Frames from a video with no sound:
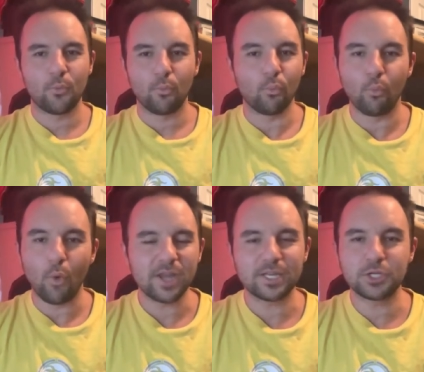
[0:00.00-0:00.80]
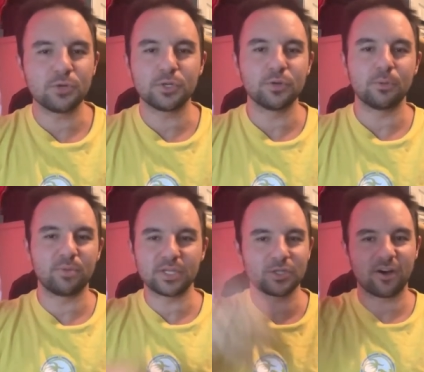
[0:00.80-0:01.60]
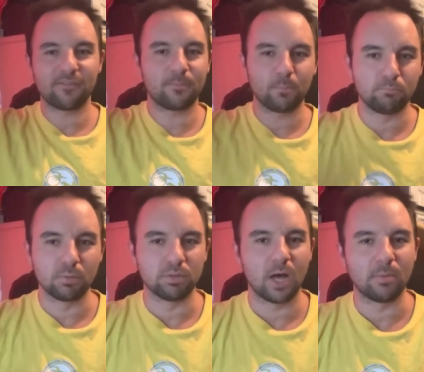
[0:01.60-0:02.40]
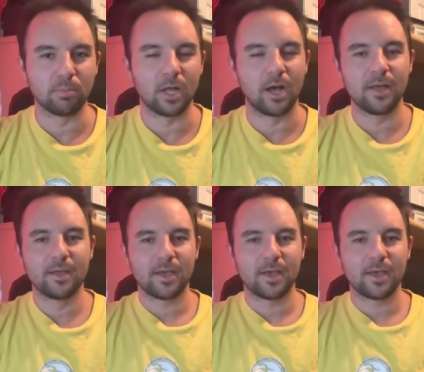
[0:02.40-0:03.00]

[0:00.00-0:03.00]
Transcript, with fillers: what did you do to piss off blah, blah, blah, blah?